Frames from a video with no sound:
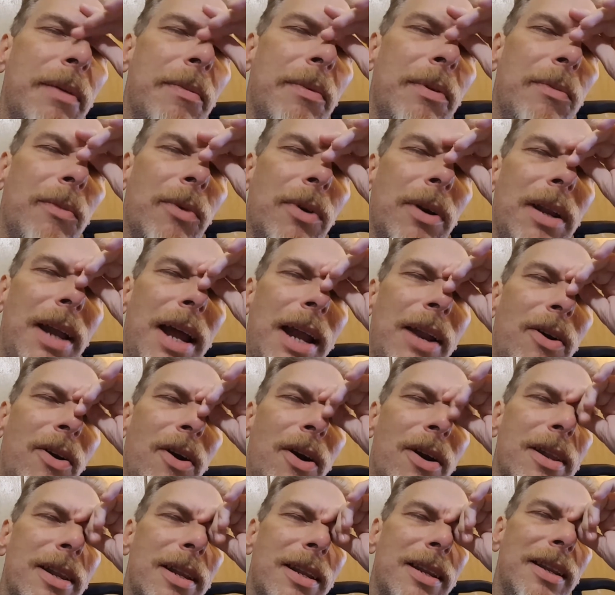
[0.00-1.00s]
a little more
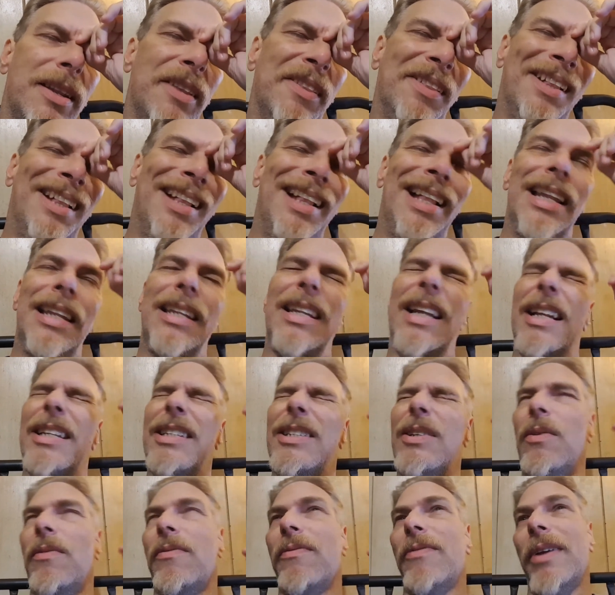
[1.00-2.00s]
lighthearted and not
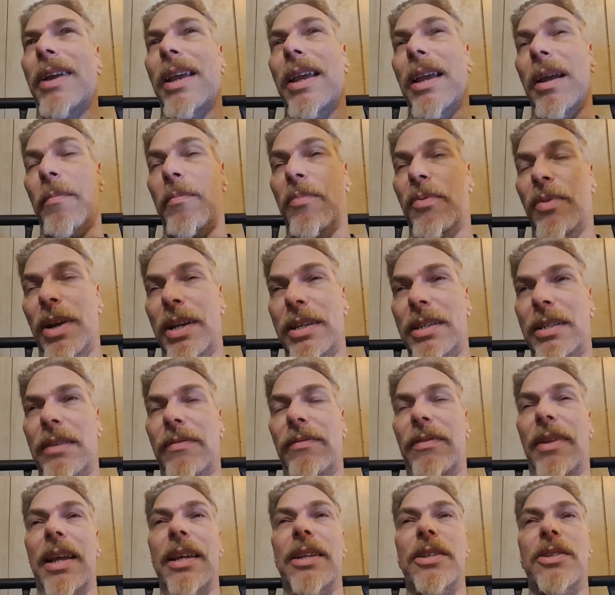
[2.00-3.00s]
so freaking
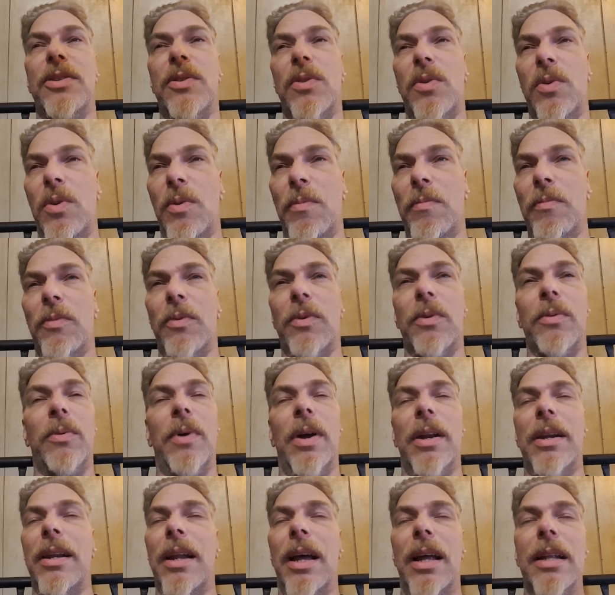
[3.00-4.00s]
oppressive like Zoom or
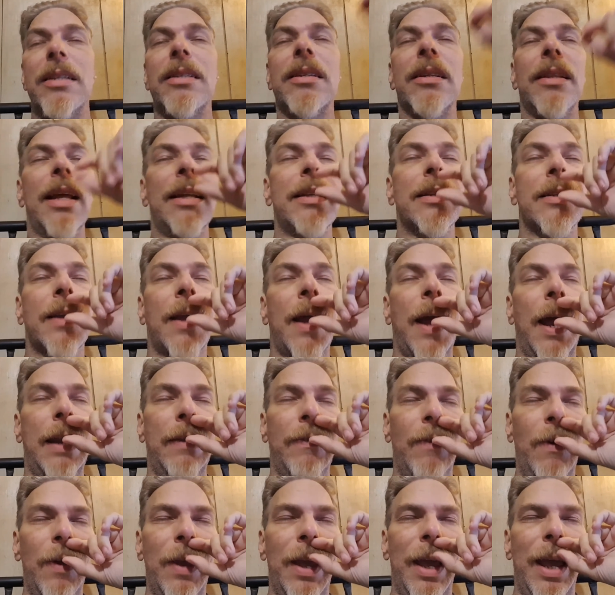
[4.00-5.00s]
whatnot. So that's kind
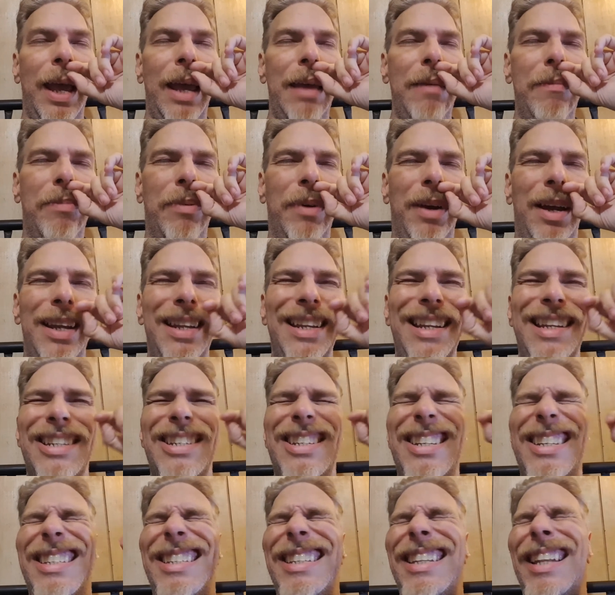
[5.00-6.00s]
of okay, but it's
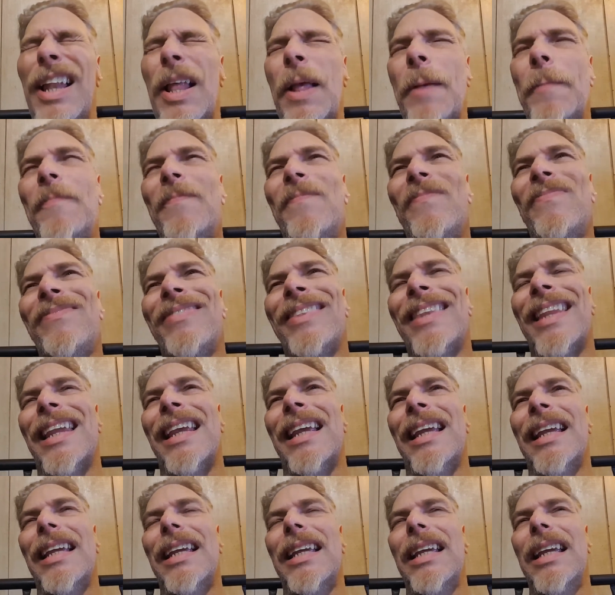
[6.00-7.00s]
just,
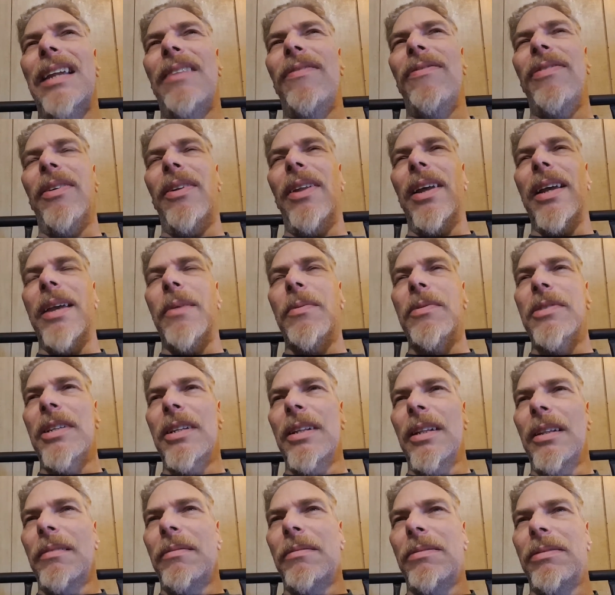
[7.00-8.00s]
it felt like it was a
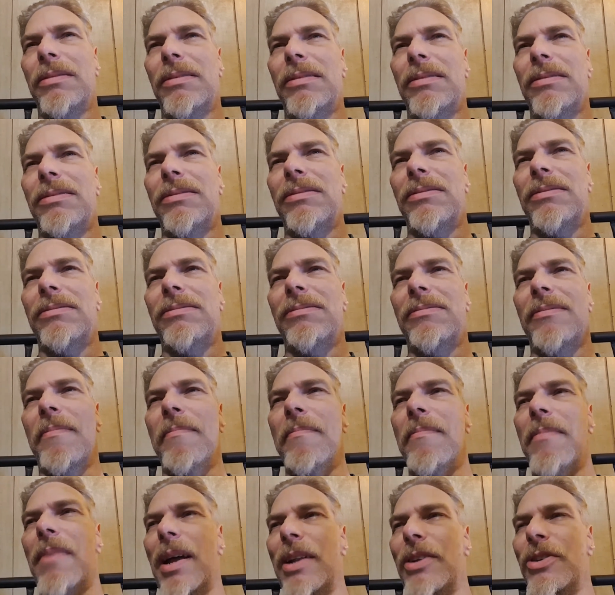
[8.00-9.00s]
little
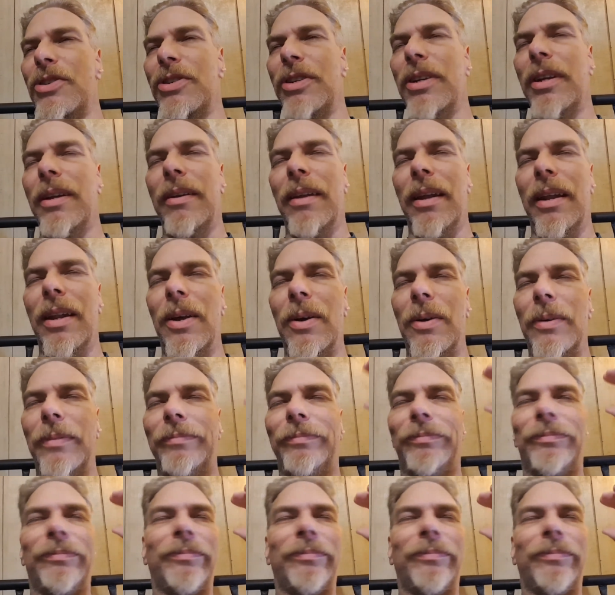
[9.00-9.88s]
much, you know?